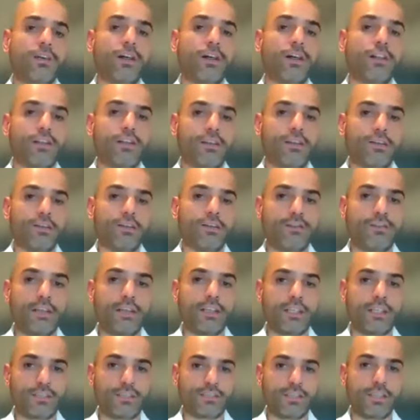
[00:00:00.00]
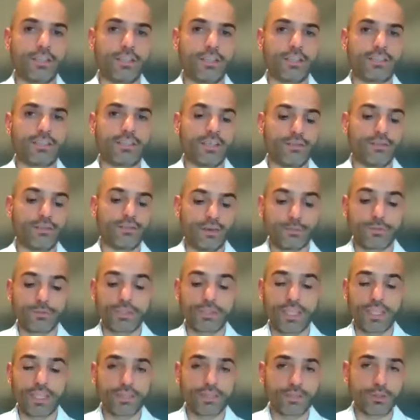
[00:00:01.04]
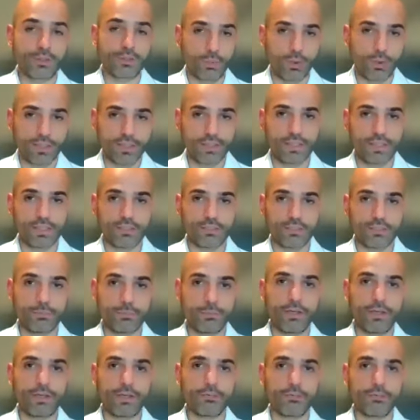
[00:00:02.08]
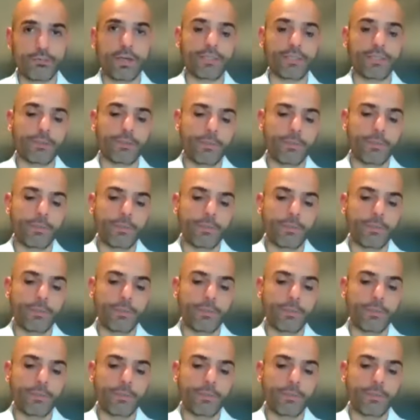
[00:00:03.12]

fell outside of the time frame. So that's the one thing to bear in mind.